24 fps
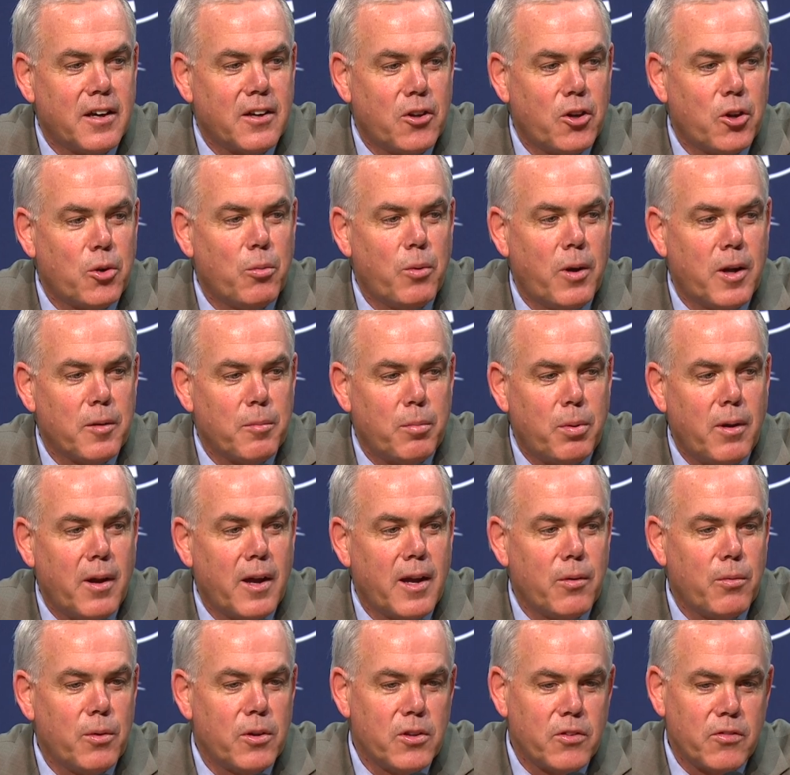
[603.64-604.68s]
a, good way to
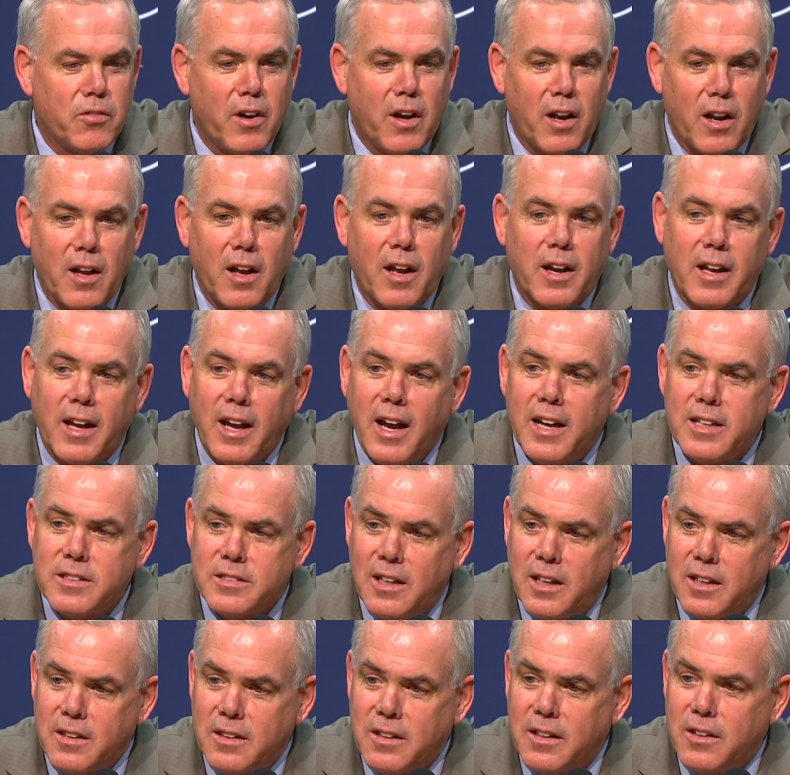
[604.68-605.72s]
play when you've got a lot of guys
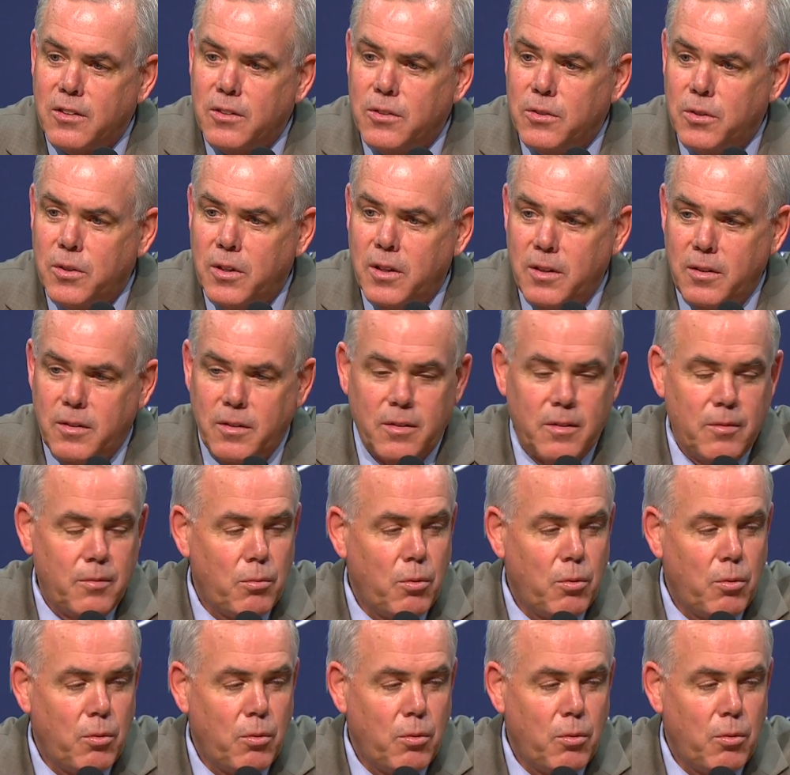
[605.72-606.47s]
out there who can